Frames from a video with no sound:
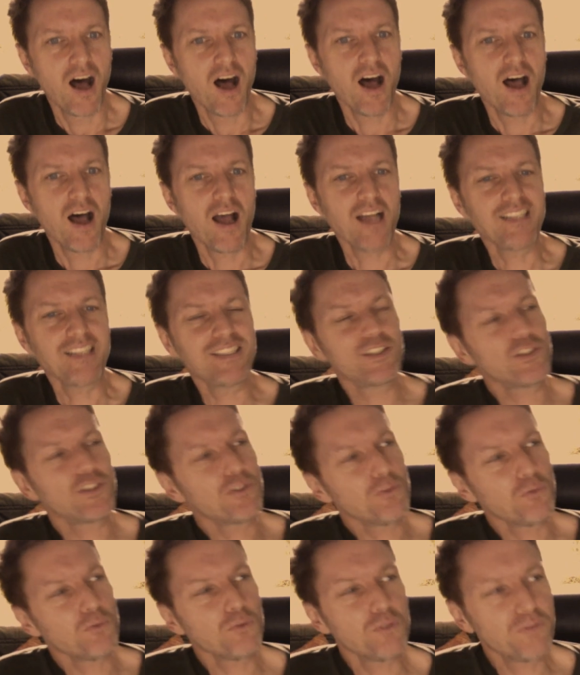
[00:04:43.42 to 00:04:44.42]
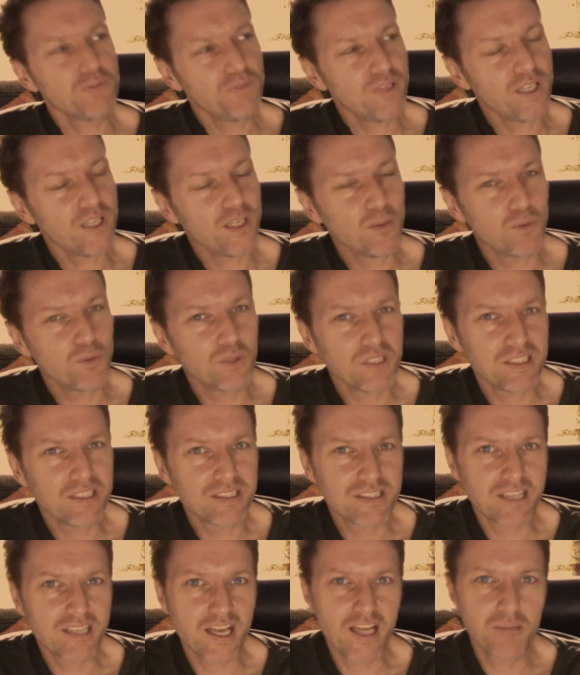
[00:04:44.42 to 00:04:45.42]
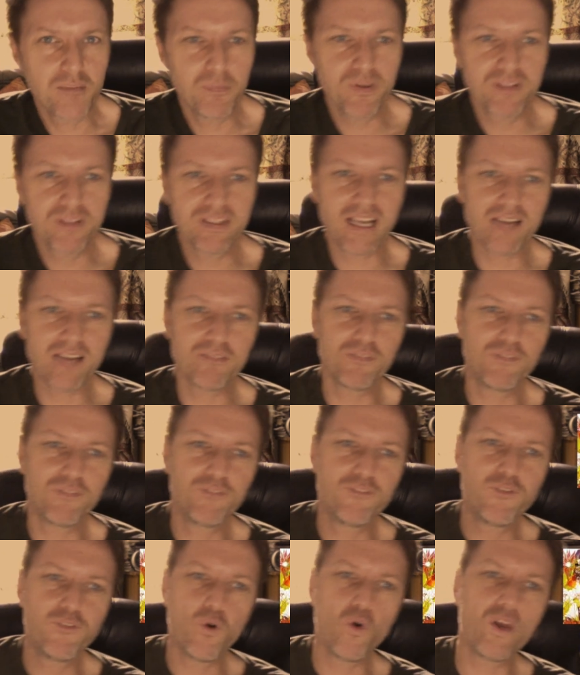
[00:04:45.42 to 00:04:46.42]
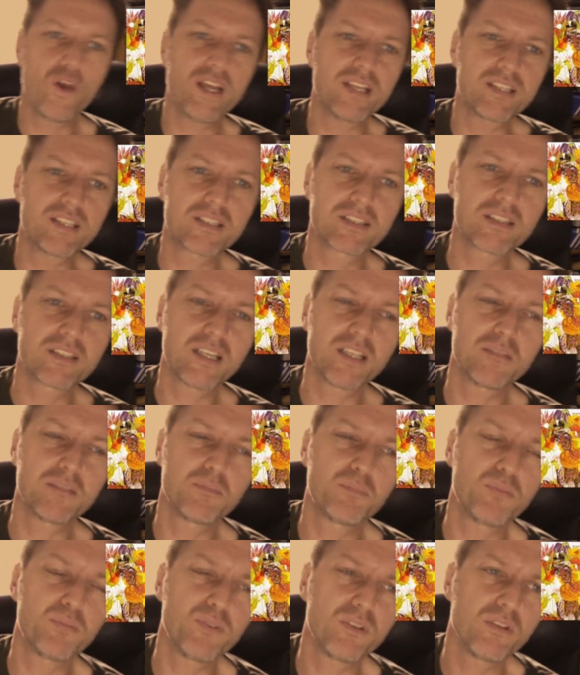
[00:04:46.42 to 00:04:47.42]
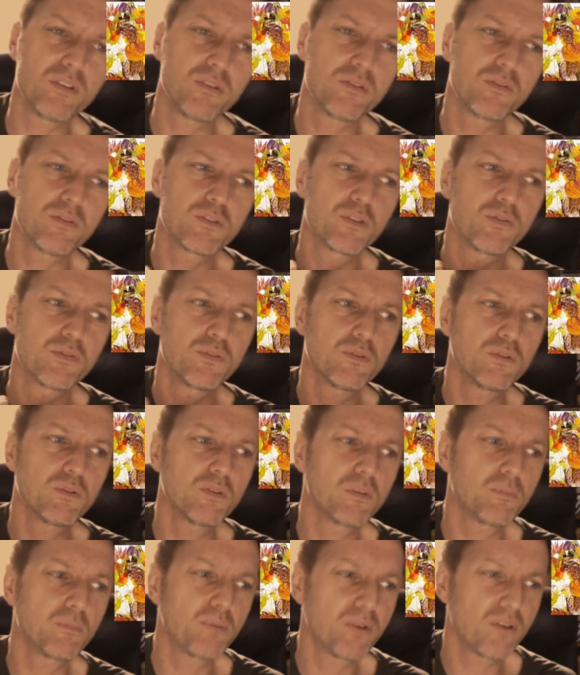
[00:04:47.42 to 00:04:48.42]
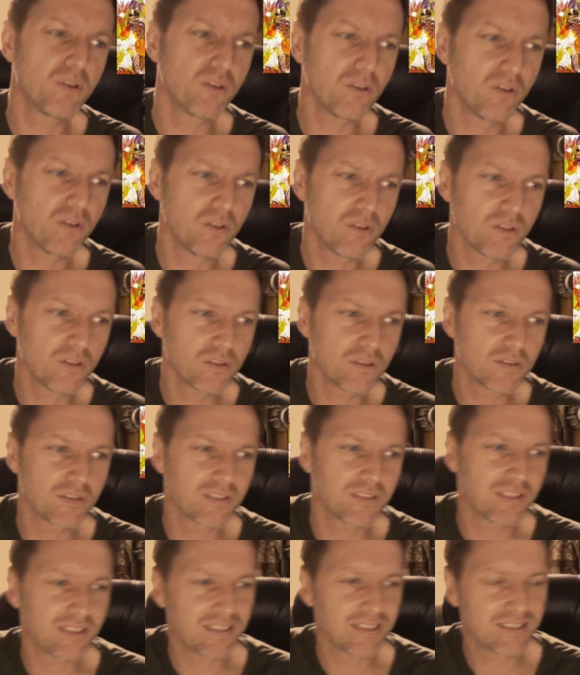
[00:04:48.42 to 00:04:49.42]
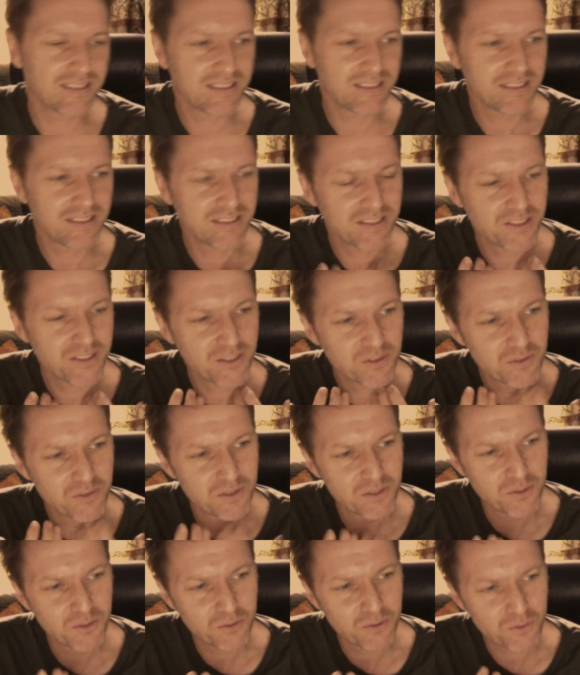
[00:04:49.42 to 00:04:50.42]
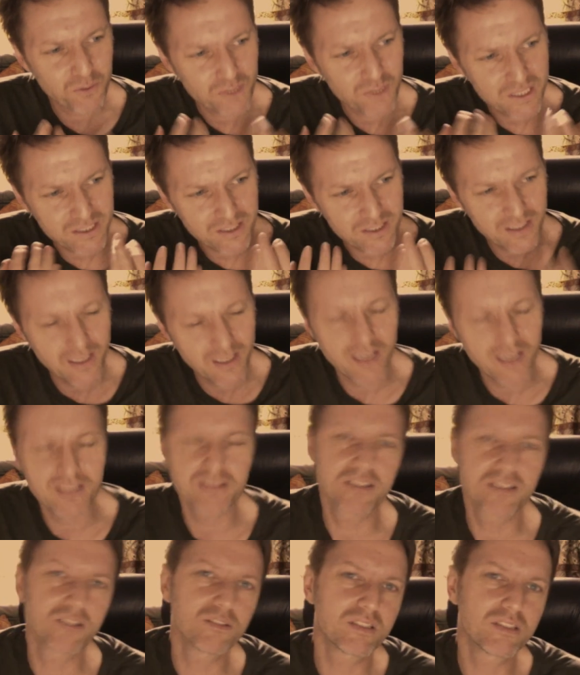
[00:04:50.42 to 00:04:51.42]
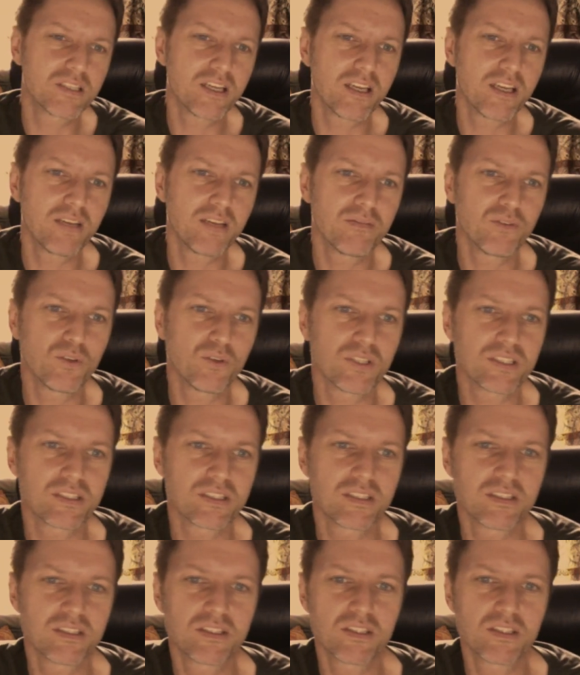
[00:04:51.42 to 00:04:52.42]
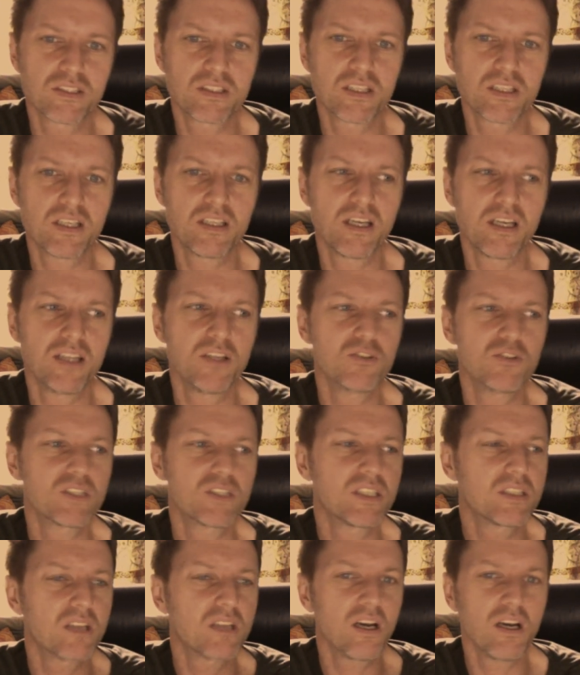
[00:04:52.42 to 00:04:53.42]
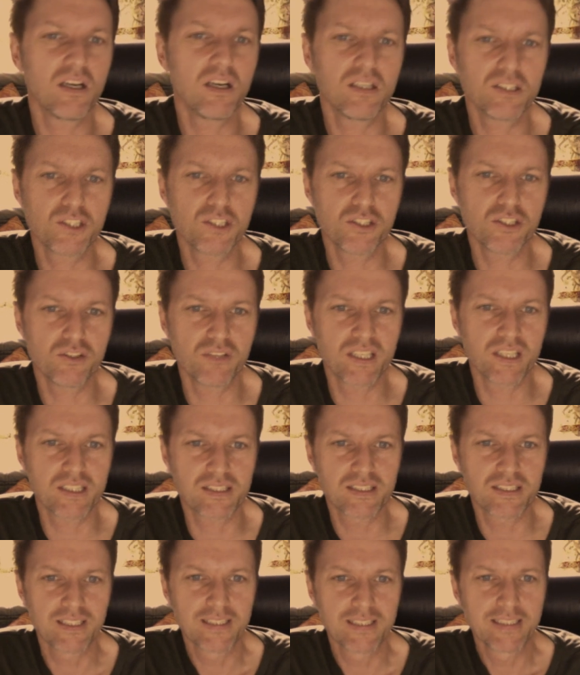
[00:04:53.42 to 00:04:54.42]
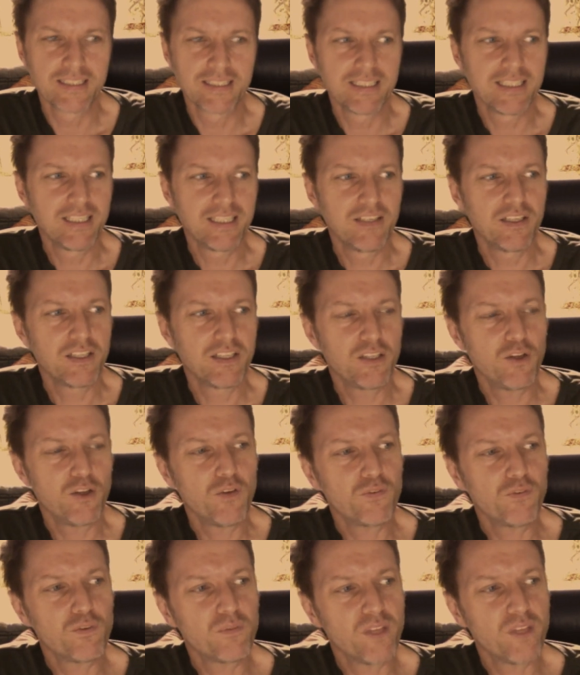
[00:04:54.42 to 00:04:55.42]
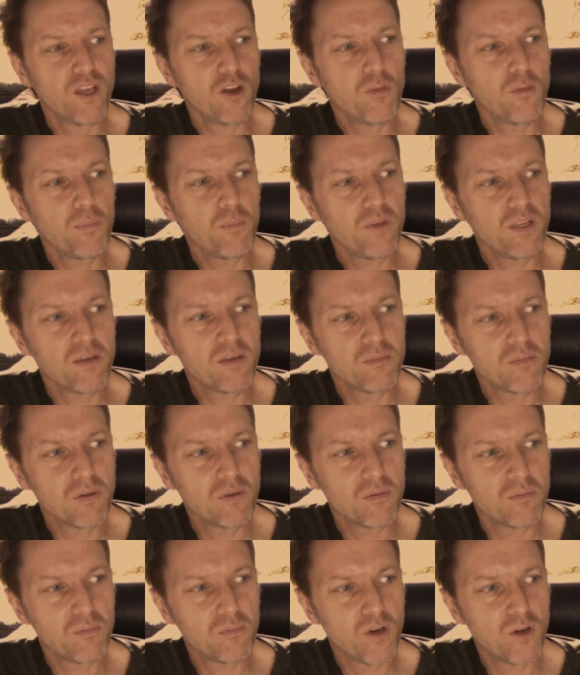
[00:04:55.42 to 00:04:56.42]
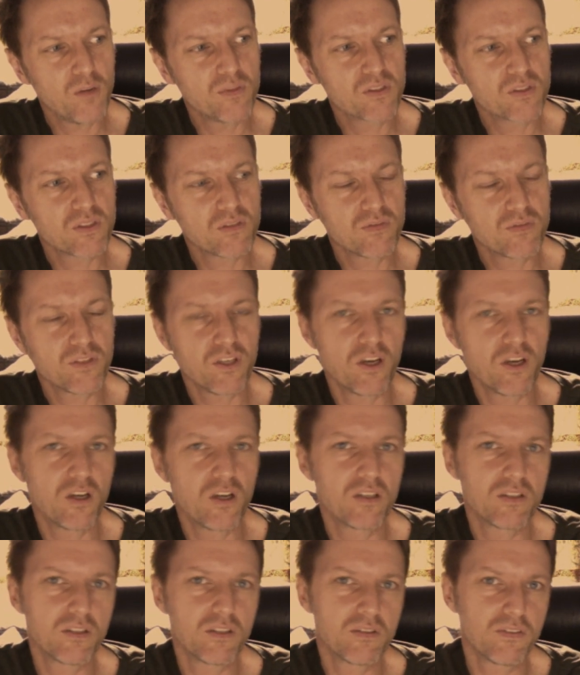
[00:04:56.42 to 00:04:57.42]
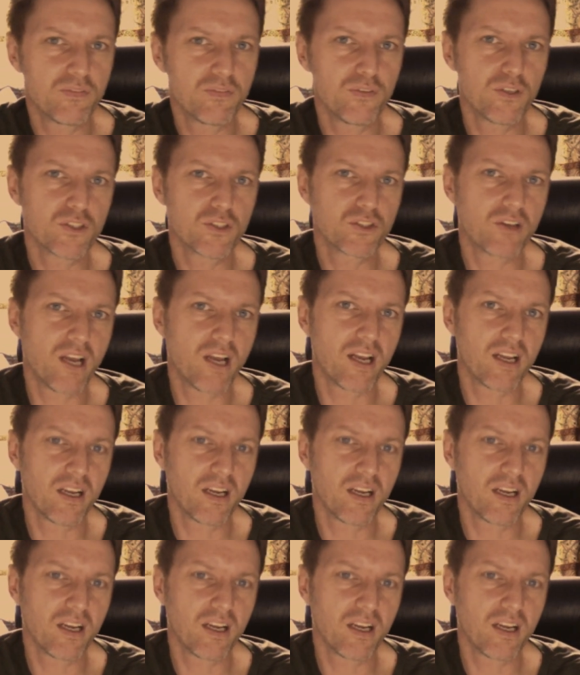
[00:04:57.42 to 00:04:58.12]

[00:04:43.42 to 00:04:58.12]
I sort of hear what he's saying, but that voice, that beautiful, pure, crystal alto singing voice, it's just, and those guitar tunings, from the opening moments of the first track,